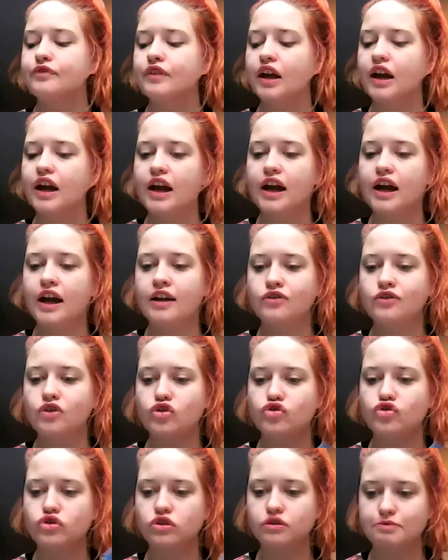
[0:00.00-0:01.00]
are necessarily
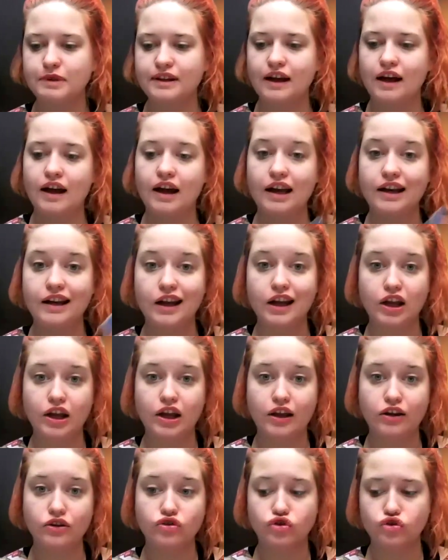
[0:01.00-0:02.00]
important
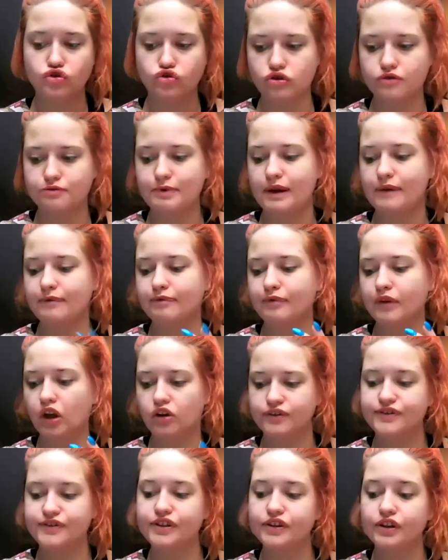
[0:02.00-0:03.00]
and should be
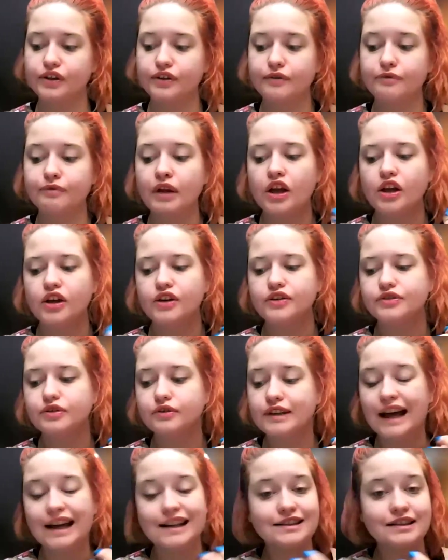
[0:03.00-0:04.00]
done and should
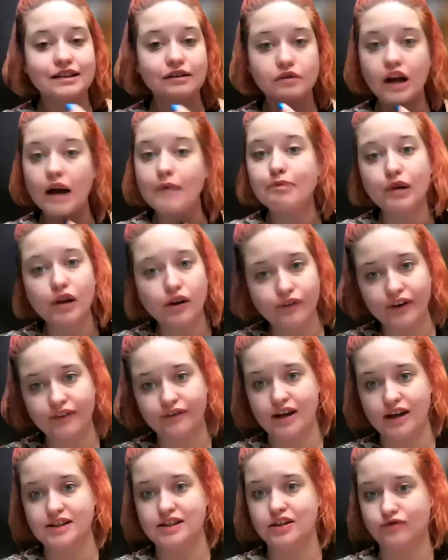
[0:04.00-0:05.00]
be considered.
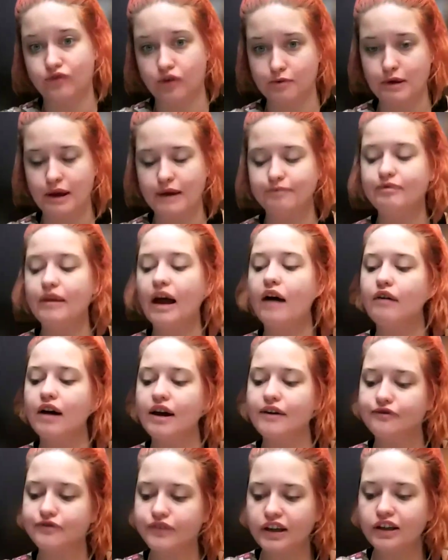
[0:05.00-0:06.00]
So that's a couple of
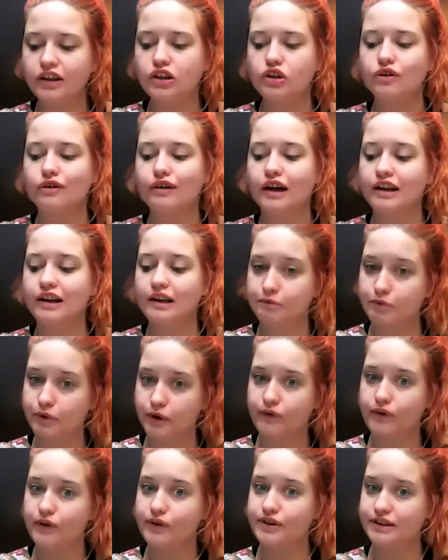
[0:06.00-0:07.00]
advices for me, how I
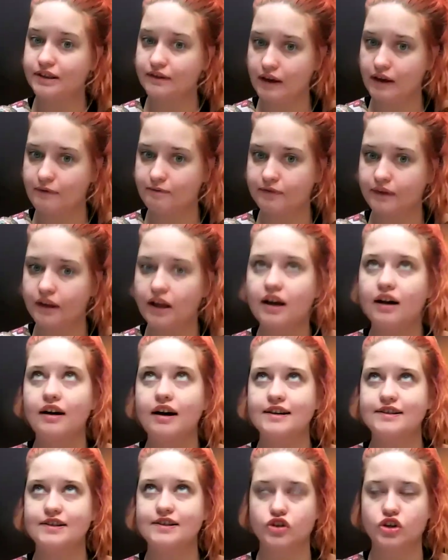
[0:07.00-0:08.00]
think you can improve your
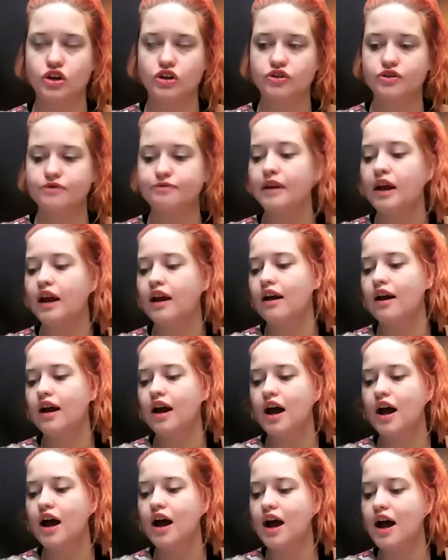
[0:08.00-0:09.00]
CV as a
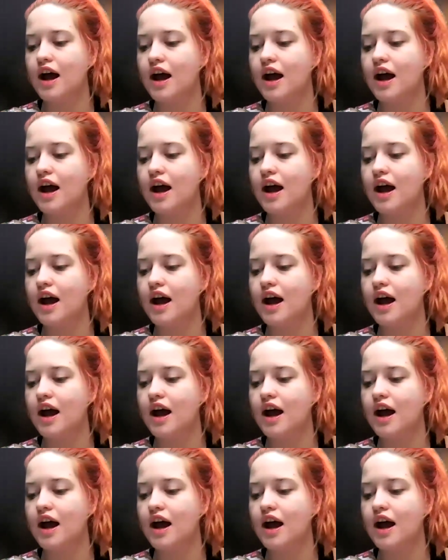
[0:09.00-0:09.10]
judge.